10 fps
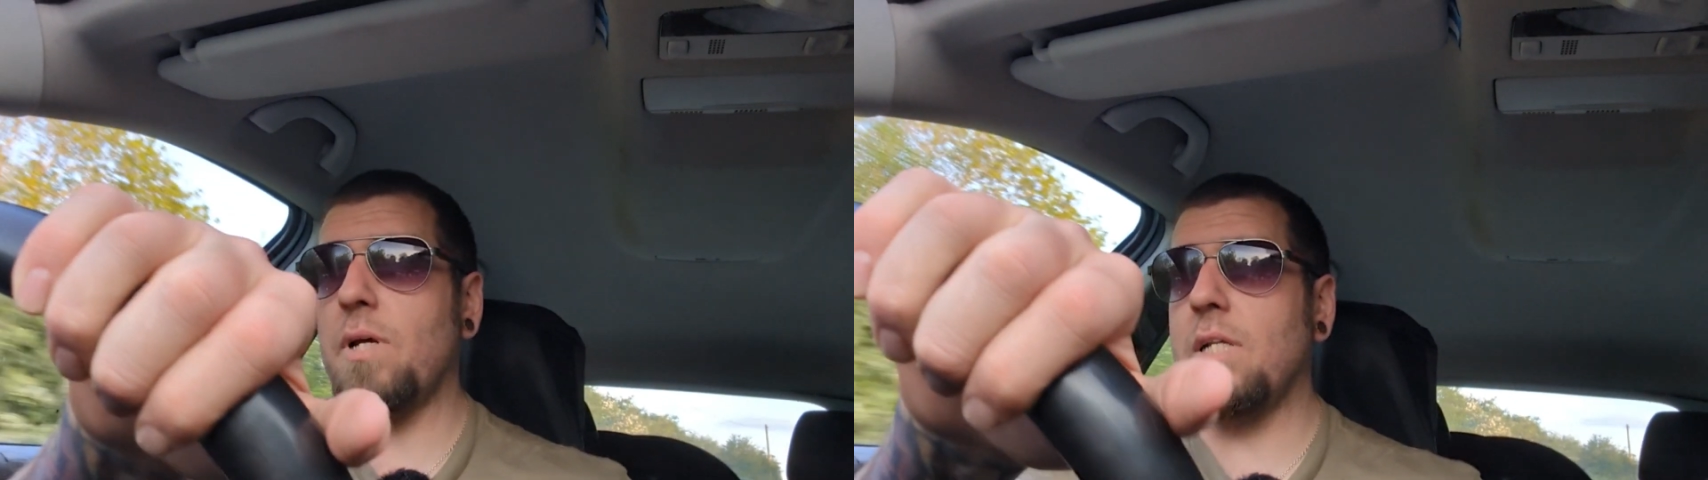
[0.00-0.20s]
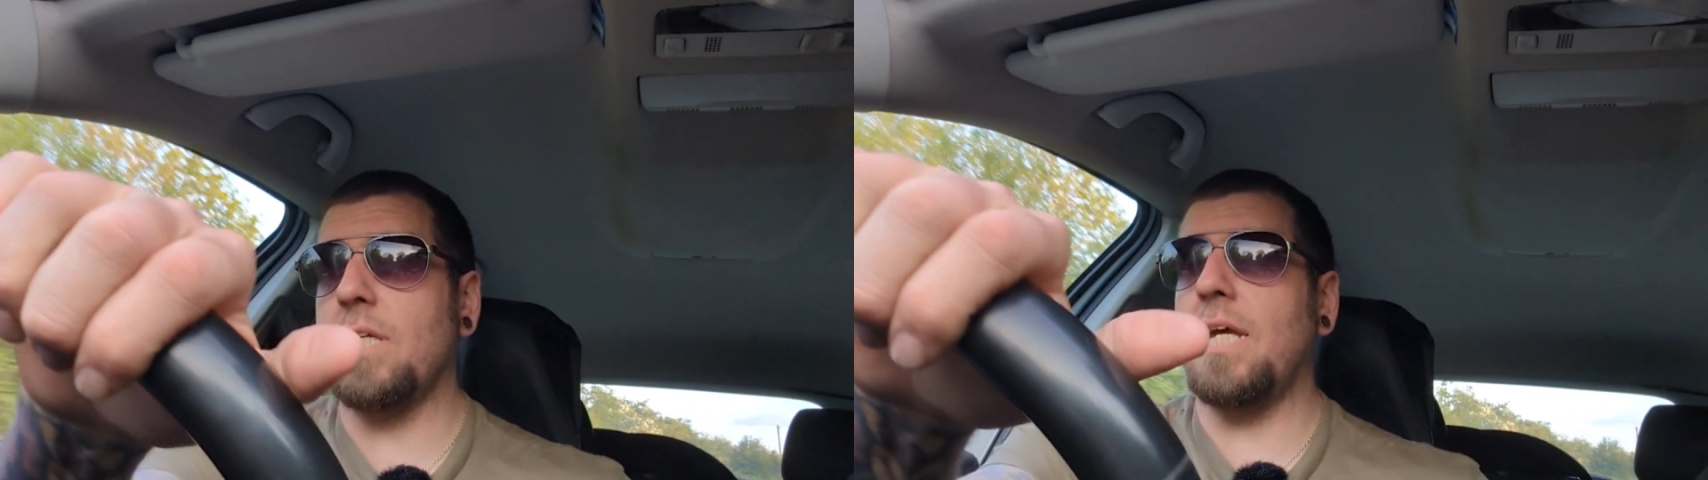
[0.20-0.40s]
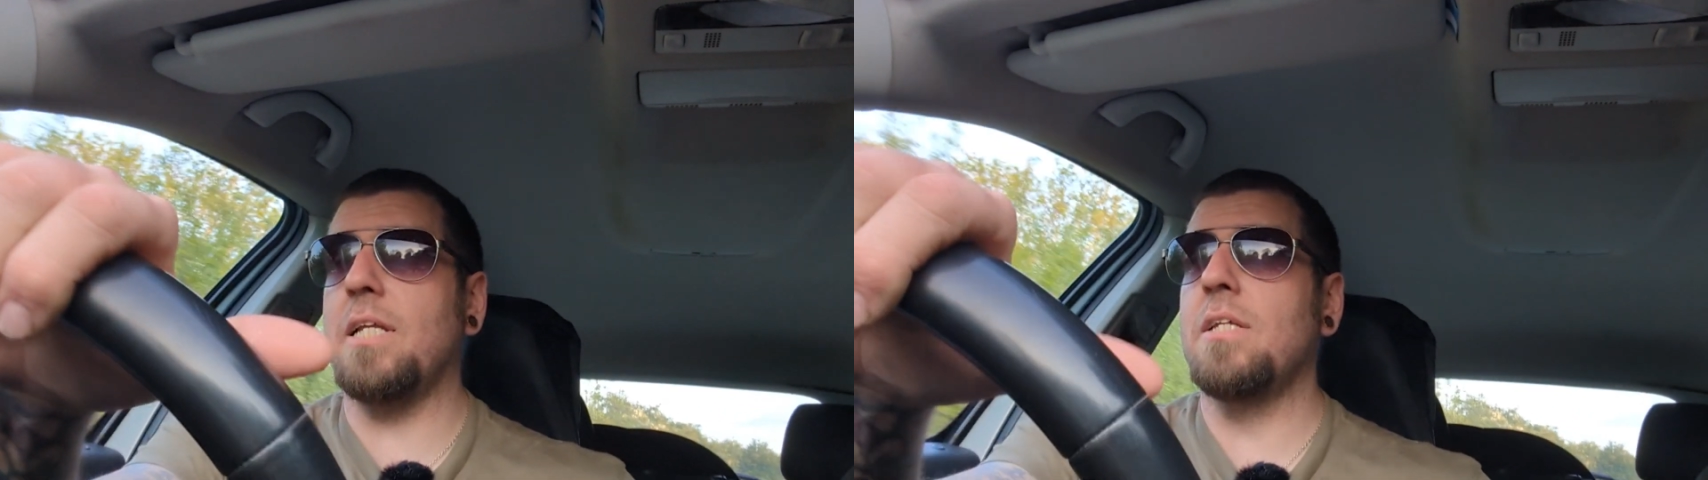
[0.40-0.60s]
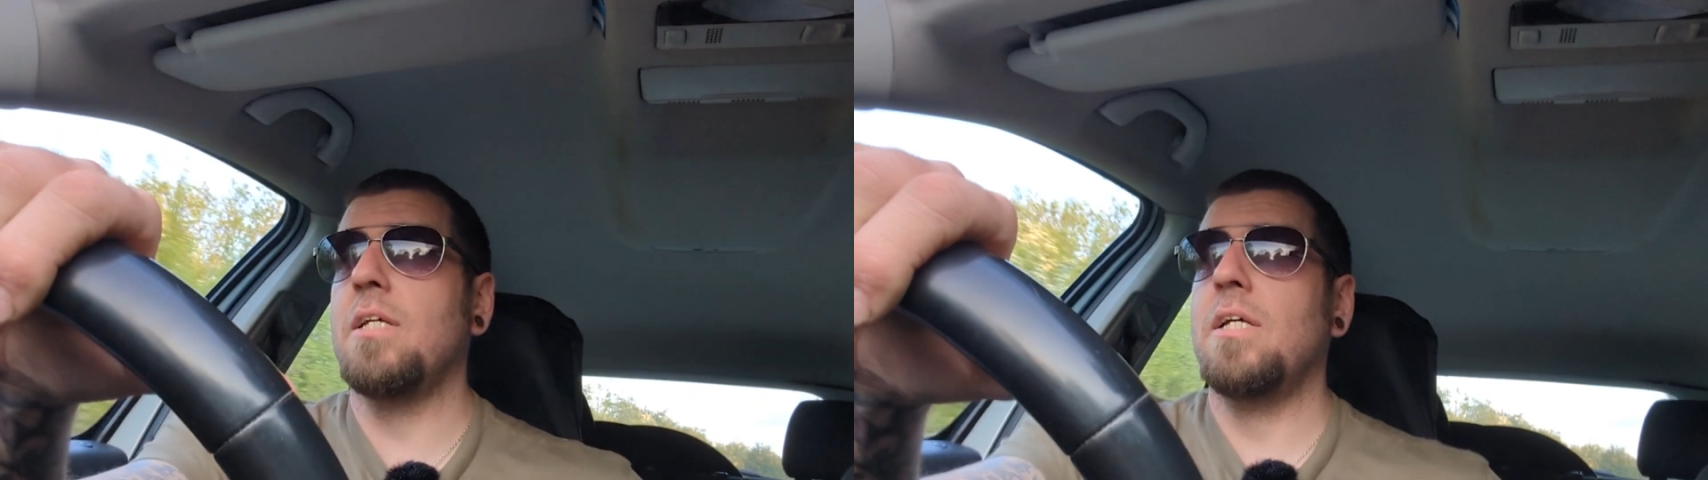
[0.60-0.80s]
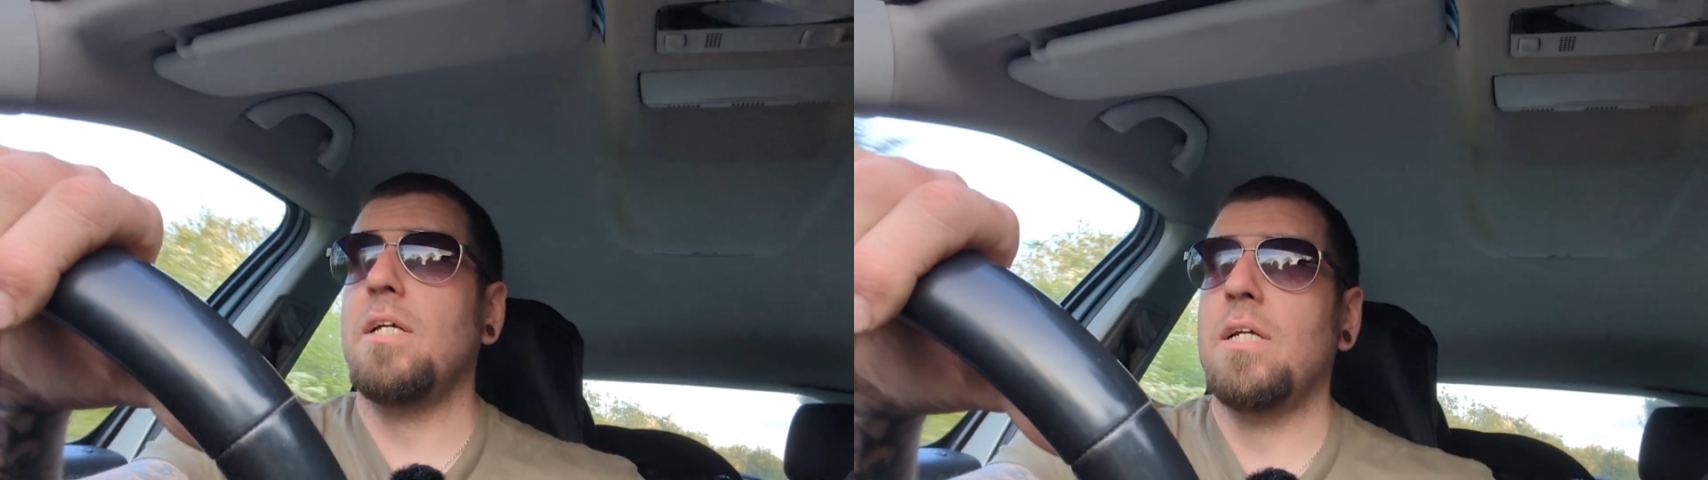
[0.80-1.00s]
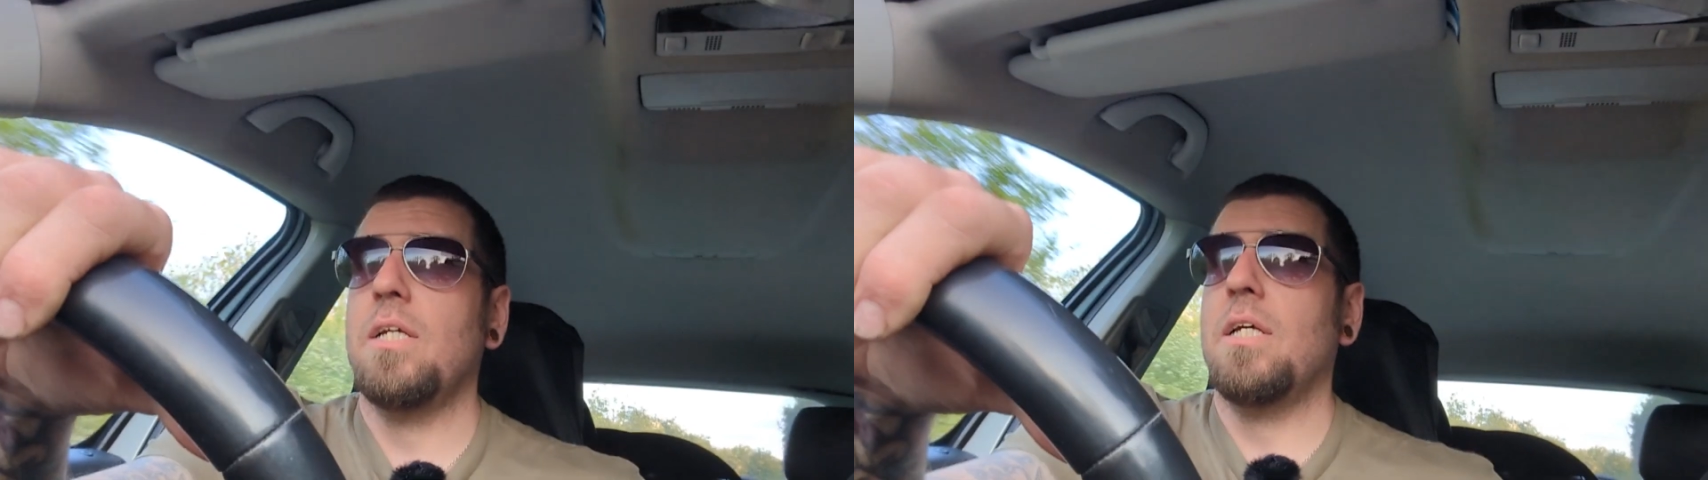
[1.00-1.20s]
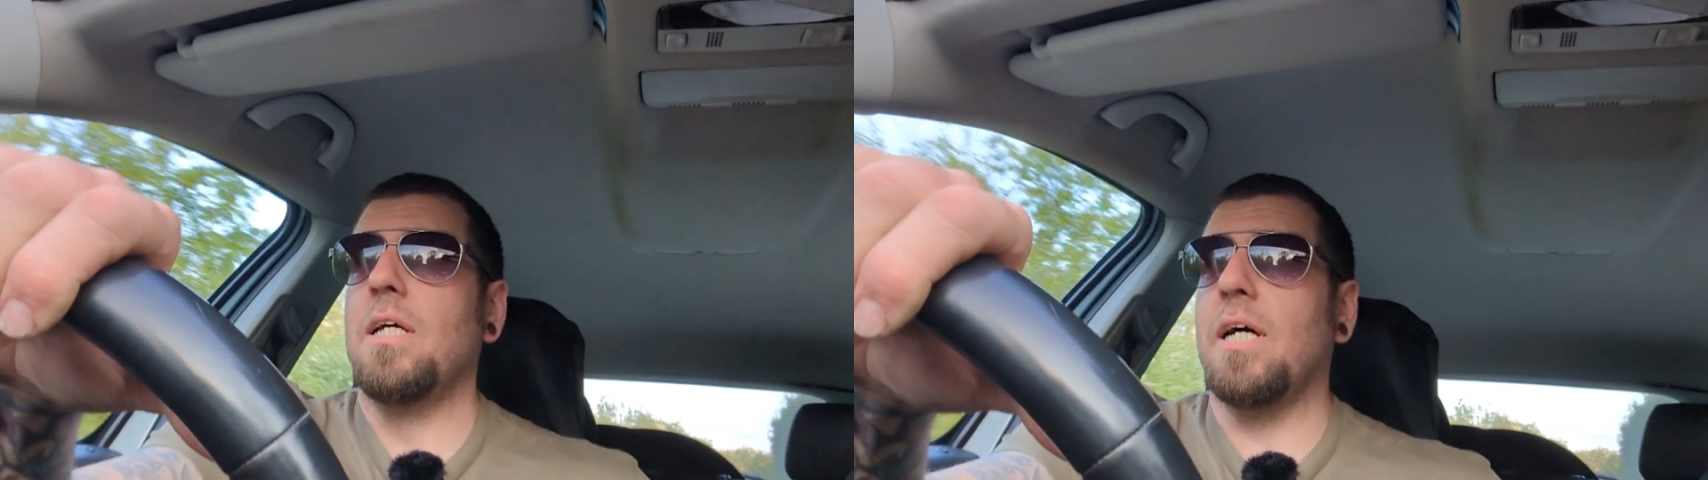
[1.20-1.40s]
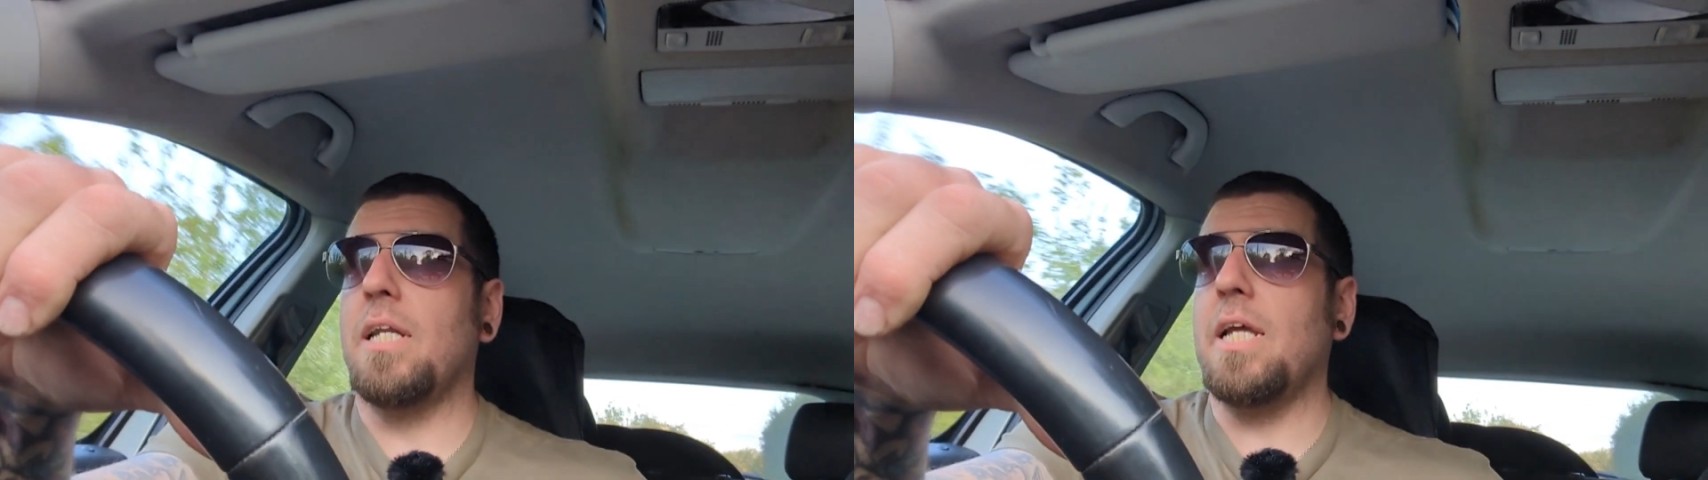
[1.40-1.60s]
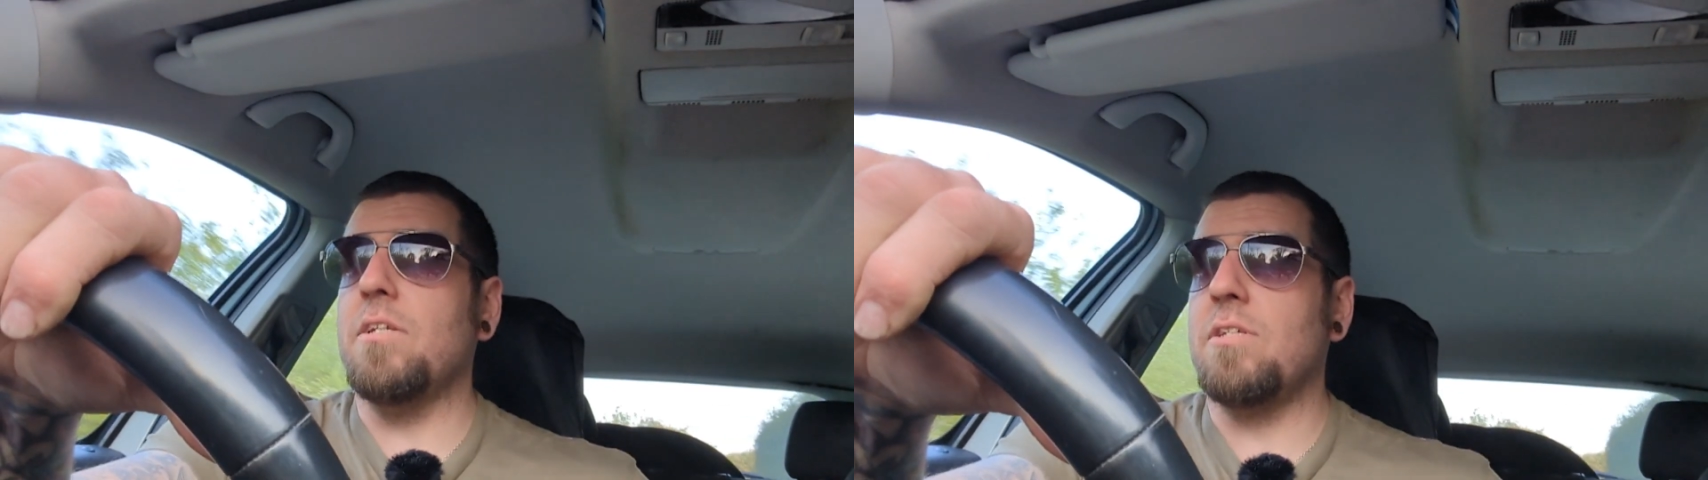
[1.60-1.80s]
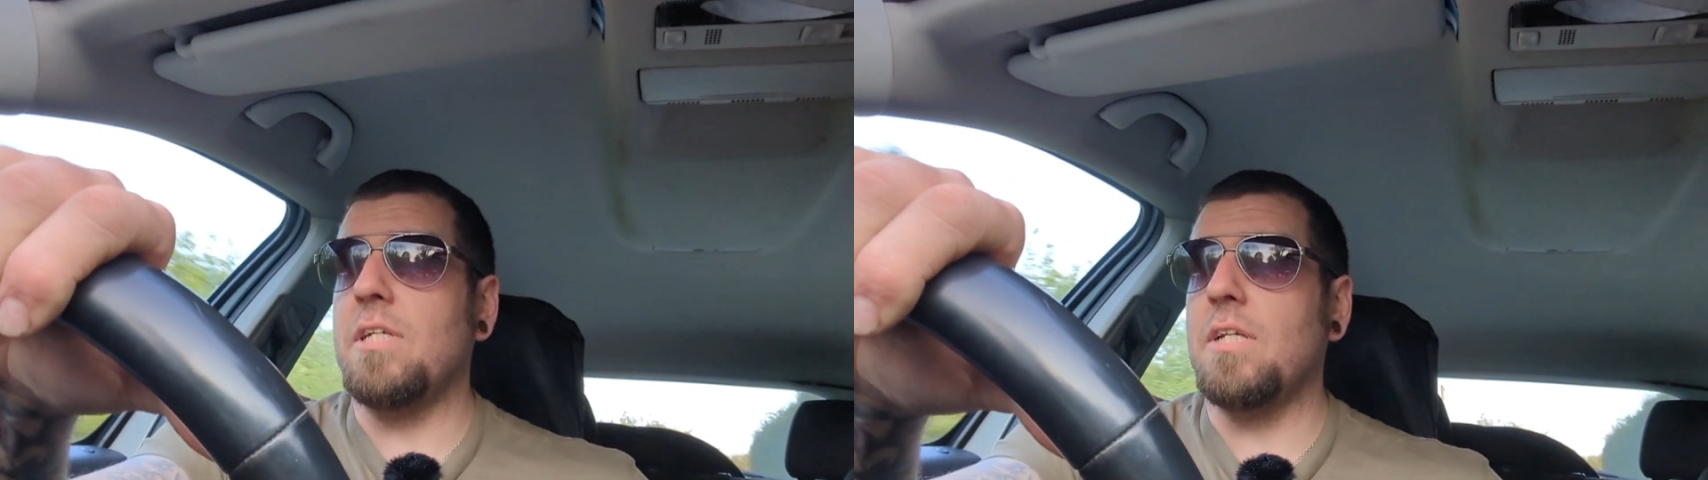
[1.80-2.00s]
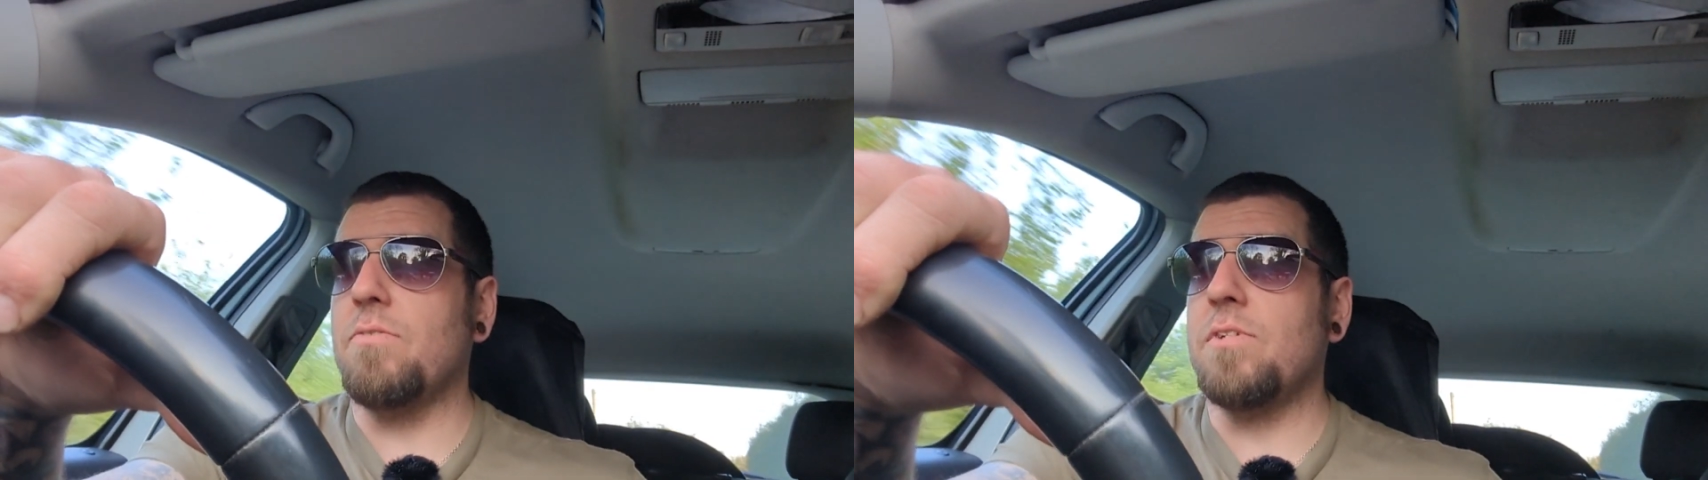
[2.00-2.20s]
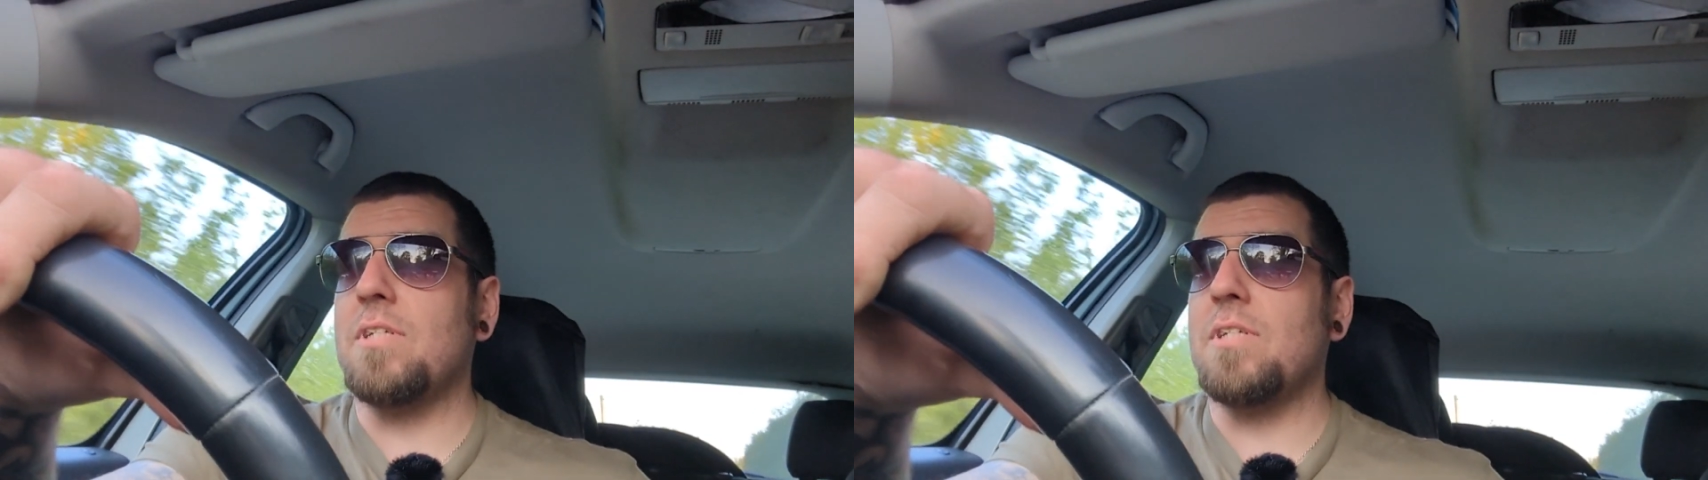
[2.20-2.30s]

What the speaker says: end and let you see the difference.